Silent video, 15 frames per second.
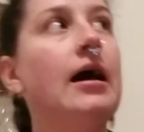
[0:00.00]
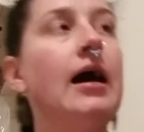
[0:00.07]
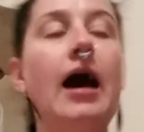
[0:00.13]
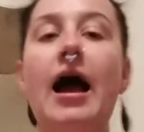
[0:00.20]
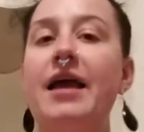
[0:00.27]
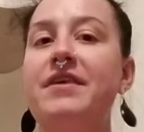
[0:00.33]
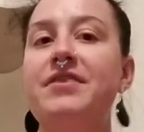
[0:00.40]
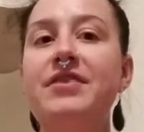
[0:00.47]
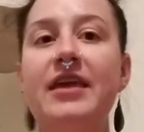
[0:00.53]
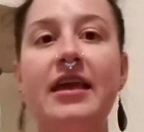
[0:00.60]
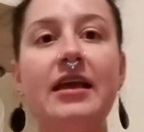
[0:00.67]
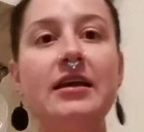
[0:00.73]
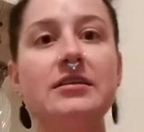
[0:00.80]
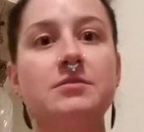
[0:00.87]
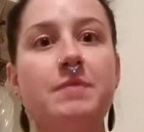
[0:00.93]
I
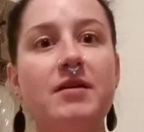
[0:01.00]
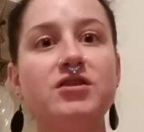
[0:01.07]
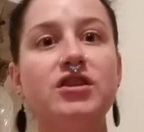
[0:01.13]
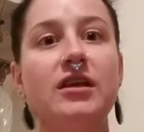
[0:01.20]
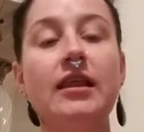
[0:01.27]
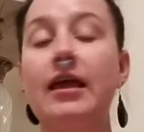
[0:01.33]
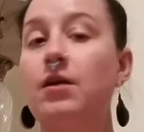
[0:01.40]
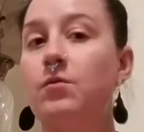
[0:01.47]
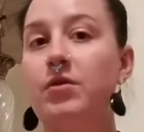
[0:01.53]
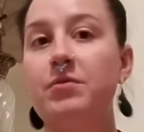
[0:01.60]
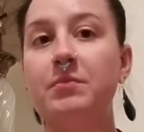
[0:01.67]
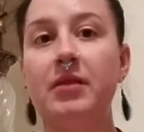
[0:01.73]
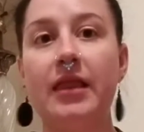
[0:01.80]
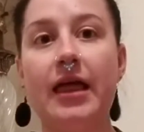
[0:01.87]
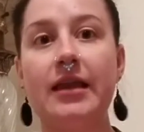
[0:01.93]
think especially like with
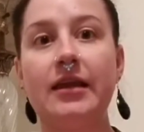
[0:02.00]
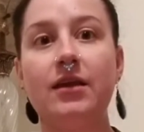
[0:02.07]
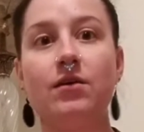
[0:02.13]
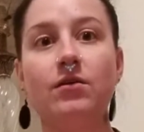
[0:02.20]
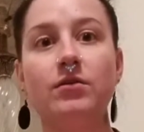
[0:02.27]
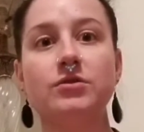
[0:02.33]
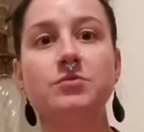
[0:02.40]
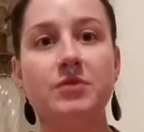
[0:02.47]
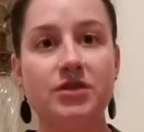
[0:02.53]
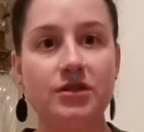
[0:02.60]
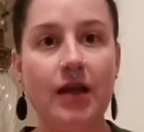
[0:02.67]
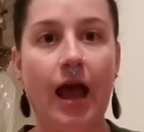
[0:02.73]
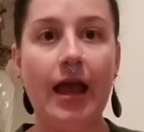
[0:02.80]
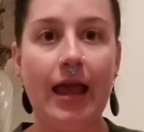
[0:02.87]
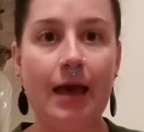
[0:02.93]
millennials,
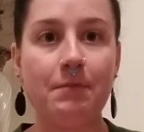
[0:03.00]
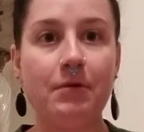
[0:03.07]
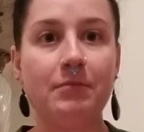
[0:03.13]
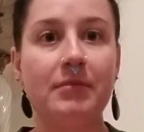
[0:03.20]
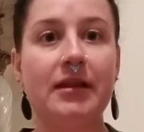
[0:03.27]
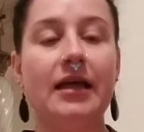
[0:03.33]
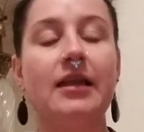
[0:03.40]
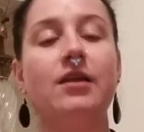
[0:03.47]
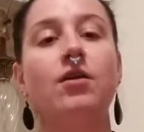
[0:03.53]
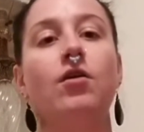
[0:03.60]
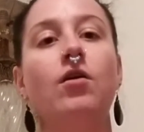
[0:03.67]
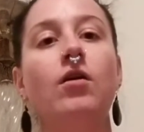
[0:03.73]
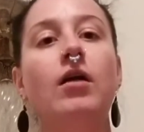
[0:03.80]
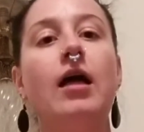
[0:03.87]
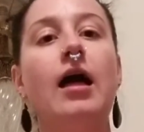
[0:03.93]
which I am a
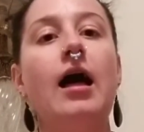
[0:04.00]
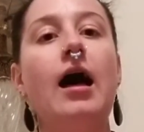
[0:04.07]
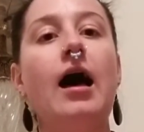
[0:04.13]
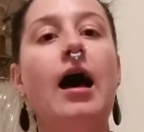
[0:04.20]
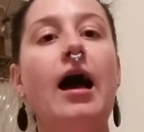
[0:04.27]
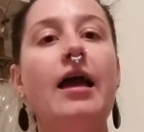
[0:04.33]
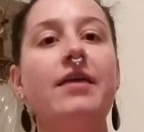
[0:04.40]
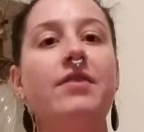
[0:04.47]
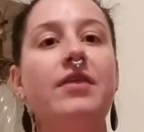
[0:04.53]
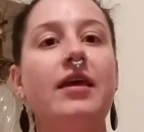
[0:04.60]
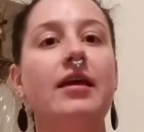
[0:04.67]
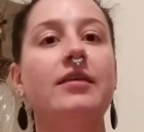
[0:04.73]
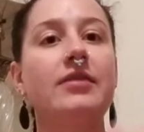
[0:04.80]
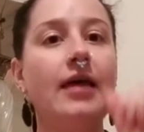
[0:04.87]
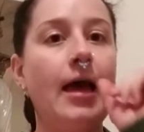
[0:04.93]
millennial, I
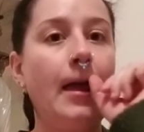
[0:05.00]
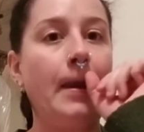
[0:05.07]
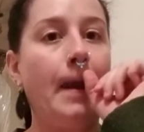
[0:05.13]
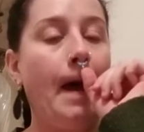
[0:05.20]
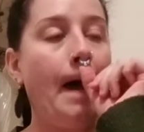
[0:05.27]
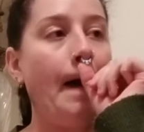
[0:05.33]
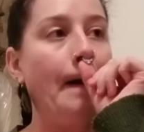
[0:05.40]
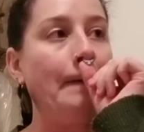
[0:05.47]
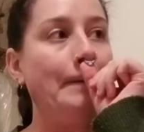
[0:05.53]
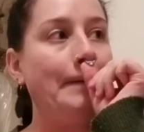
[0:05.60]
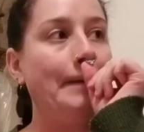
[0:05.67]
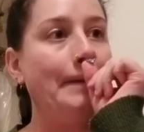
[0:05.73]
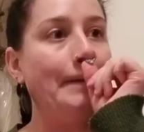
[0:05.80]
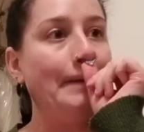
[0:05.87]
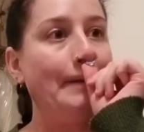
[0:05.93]
think that
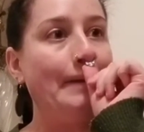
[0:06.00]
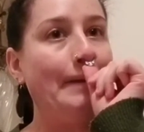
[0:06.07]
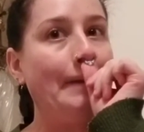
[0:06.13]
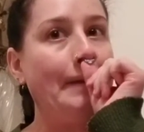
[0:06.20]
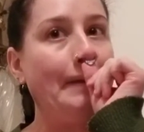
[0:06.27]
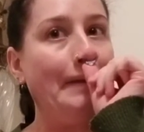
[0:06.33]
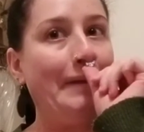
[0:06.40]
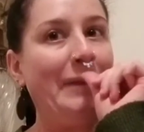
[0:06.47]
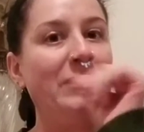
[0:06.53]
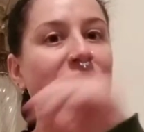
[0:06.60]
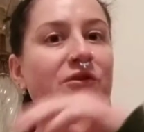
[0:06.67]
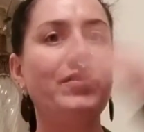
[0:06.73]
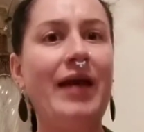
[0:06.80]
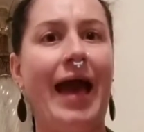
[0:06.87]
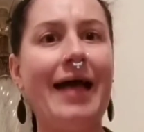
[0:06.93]

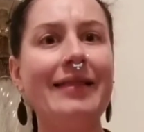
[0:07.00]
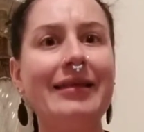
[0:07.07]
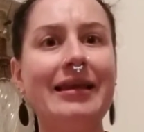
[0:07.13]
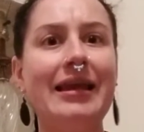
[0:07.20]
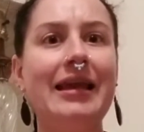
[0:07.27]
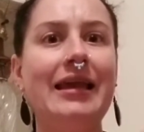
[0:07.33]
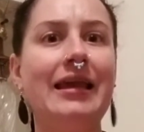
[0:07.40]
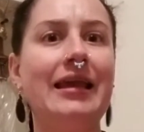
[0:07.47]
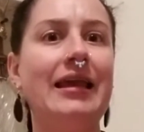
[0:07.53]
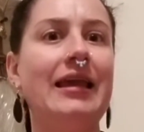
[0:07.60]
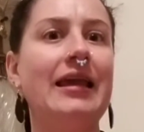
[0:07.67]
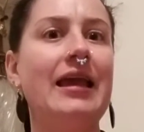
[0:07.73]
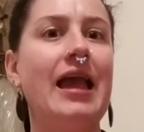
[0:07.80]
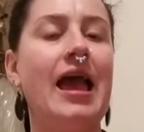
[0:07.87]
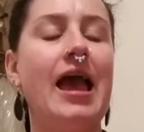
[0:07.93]

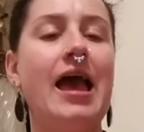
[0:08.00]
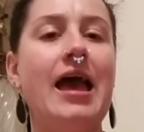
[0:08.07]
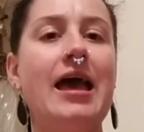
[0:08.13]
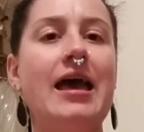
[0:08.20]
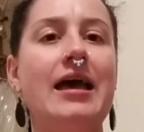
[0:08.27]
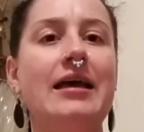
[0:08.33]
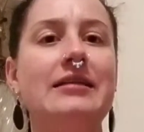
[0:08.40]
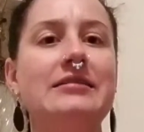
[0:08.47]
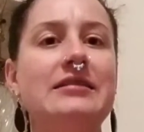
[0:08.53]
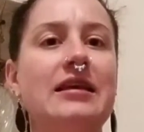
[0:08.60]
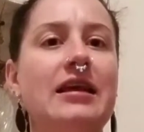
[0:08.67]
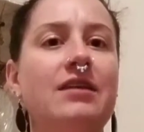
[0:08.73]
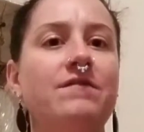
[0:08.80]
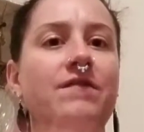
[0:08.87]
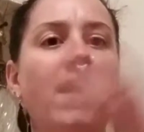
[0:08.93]
frugality and
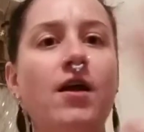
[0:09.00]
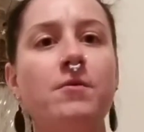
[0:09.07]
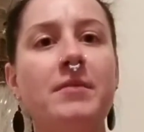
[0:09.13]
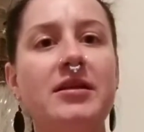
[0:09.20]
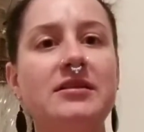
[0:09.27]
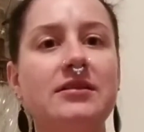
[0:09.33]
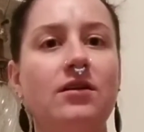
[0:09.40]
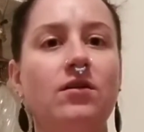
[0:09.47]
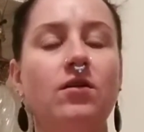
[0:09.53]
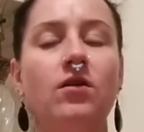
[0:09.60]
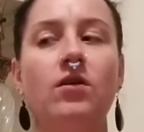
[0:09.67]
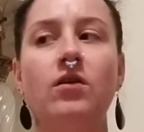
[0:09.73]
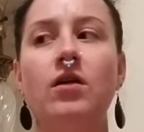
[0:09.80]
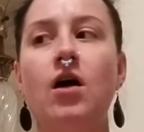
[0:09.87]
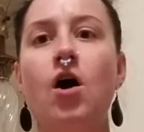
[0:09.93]

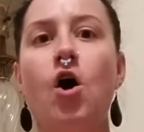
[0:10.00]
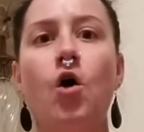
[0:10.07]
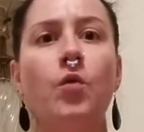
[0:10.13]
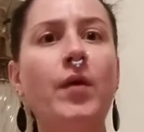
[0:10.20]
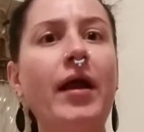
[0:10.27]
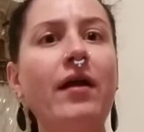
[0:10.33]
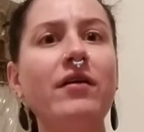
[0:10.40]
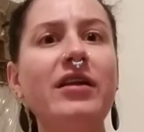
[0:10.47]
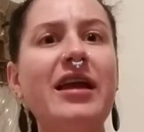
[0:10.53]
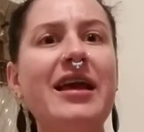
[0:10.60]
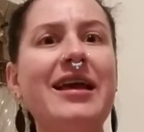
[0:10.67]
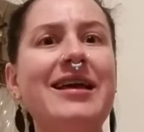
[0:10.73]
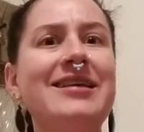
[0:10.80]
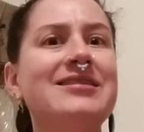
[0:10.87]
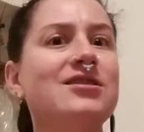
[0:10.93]
environmental
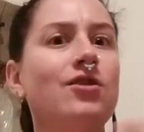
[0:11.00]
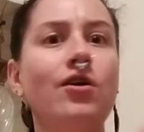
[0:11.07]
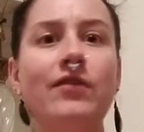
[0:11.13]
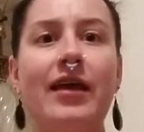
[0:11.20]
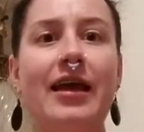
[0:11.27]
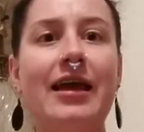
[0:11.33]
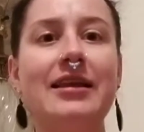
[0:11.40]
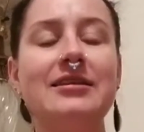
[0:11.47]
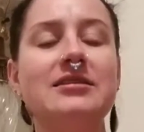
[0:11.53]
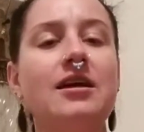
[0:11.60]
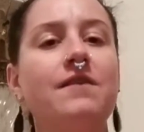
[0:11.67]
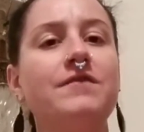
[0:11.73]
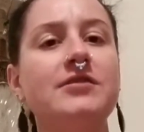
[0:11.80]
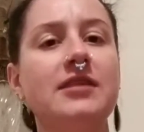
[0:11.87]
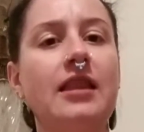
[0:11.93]
awareness and all that kind of
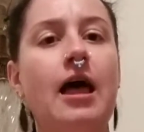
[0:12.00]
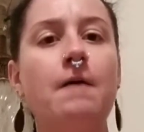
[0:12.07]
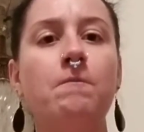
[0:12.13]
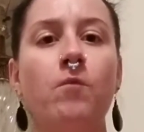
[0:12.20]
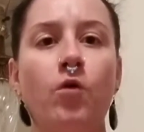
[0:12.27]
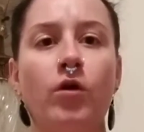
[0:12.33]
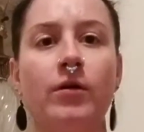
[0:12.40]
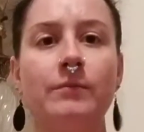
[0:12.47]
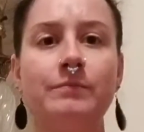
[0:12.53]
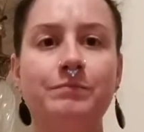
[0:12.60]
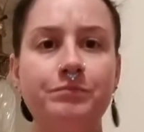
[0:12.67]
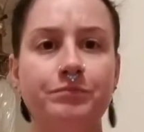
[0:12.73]
stuff is a lot more